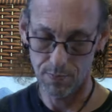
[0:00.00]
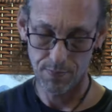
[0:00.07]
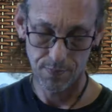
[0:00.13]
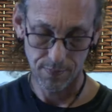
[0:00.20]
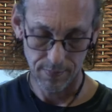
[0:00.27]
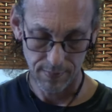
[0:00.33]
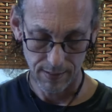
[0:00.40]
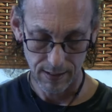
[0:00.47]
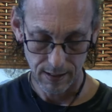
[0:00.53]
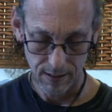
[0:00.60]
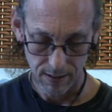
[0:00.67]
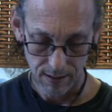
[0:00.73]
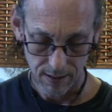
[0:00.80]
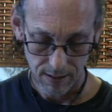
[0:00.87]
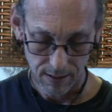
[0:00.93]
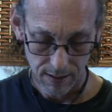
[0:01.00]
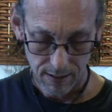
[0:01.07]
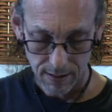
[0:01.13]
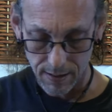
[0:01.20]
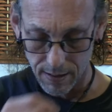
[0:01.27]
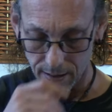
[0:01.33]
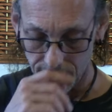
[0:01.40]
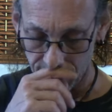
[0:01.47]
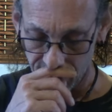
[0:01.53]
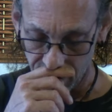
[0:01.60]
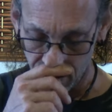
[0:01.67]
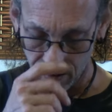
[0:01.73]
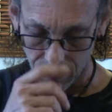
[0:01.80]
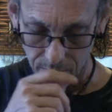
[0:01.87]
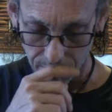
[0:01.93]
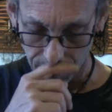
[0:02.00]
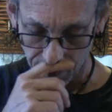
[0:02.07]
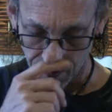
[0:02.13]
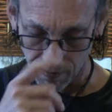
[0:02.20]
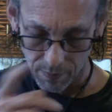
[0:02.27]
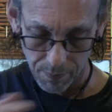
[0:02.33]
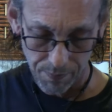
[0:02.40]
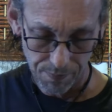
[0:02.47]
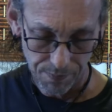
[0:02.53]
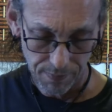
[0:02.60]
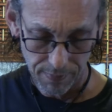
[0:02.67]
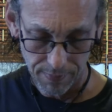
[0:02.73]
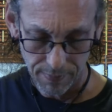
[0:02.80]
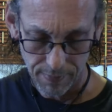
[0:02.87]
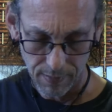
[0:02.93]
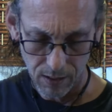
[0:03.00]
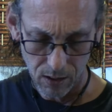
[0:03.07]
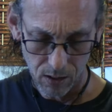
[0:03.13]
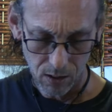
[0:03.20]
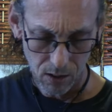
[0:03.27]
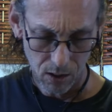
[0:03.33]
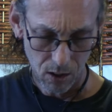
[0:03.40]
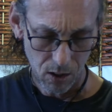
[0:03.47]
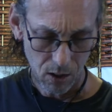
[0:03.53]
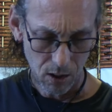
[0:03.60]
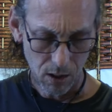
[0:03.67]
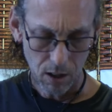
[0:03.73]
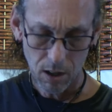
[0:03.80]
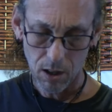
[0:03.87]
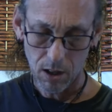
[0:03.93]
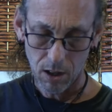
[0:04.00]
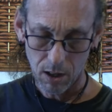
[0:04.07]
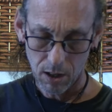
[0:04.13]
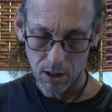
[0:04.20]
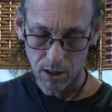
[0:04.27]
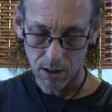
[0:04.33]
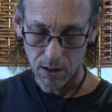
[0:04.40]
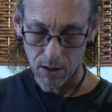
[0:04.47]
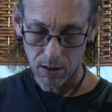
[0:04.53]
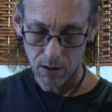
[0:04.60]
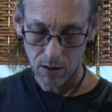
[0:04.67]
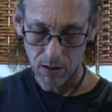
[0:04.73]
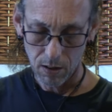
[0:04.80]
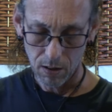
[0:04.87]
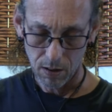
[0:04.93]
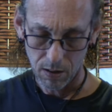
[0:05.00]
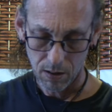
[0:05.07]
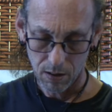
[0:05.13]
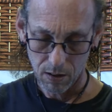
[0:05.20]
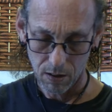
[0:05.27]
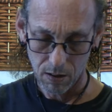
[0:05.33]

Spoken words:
(silence)